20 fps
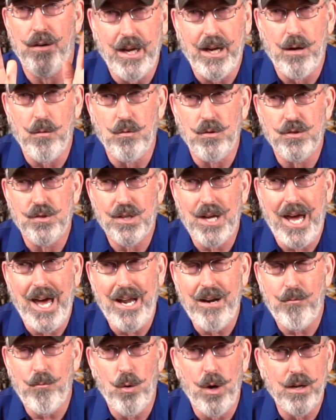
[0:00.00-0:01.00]
It was
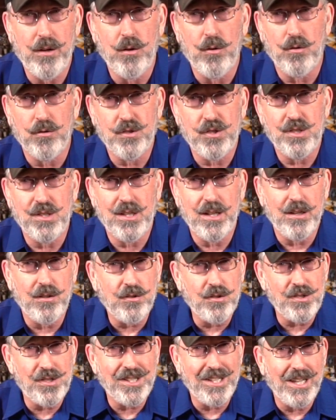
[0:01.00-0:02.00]
kind of what you'll
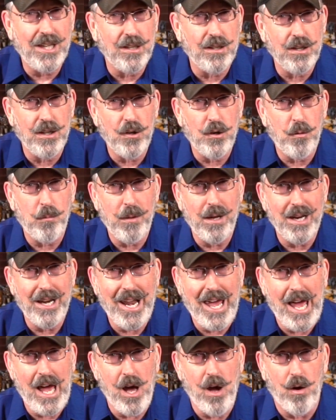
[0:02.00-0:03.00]
still see a little bit
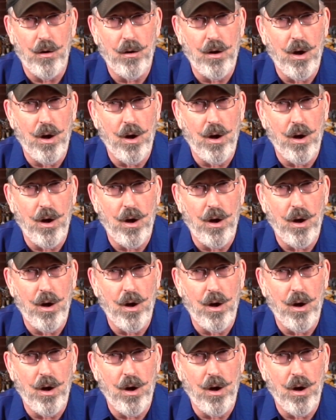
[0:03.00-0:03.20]
now,